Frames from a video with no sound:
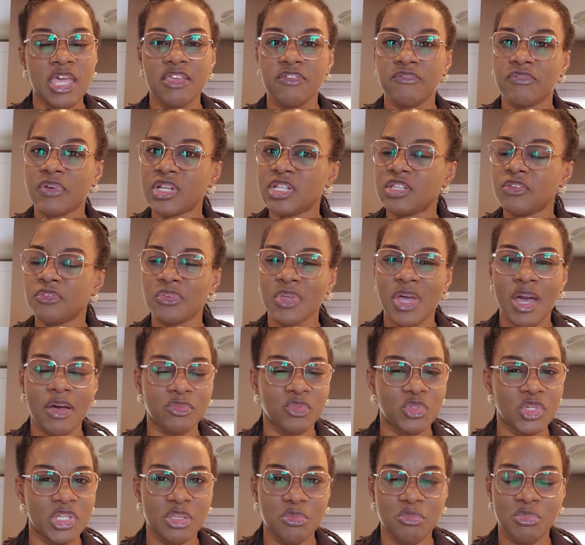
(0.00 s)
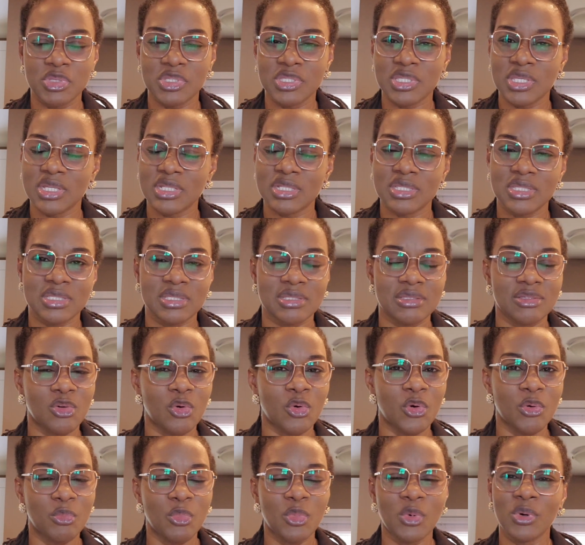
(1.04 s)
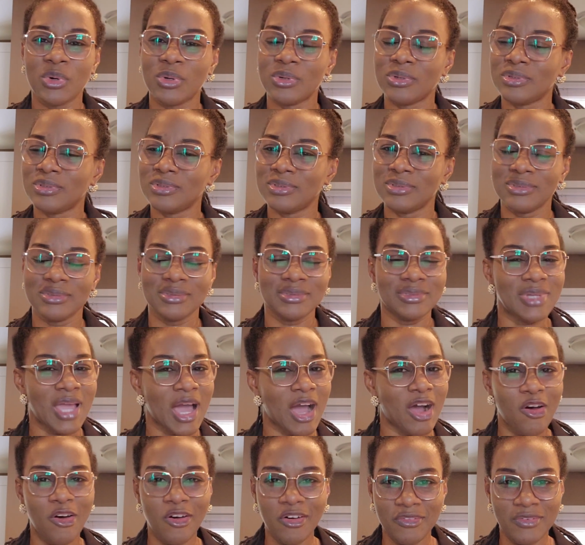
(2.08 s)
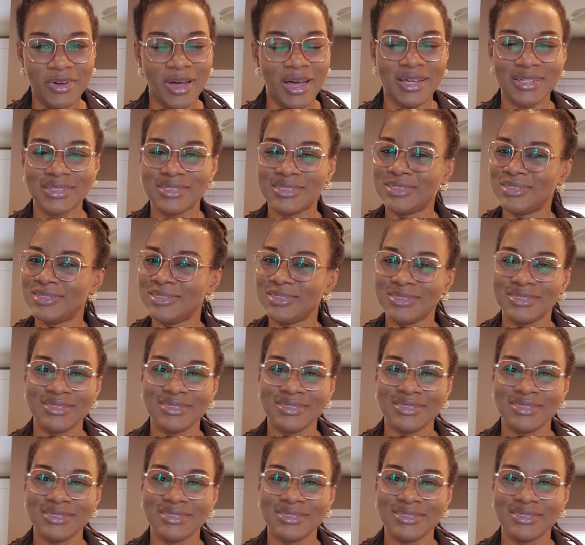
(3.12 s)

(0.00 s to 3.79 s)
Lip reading: in fact, if you have 20% or more, you are covered.